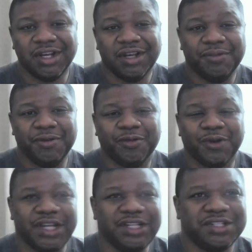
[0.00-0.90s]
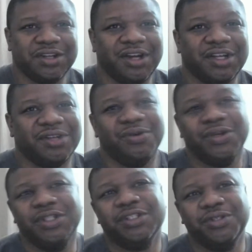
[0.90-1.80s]
before he started
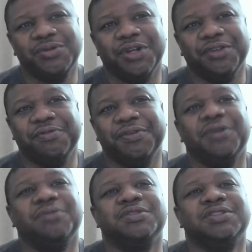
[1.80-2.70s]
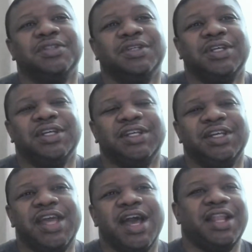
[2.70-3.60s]
going to do other films.
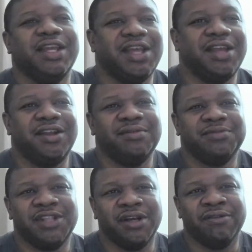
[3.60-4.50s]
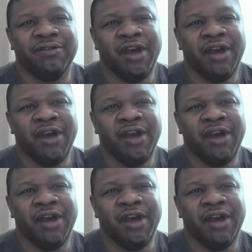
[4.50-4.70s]
He allocated himself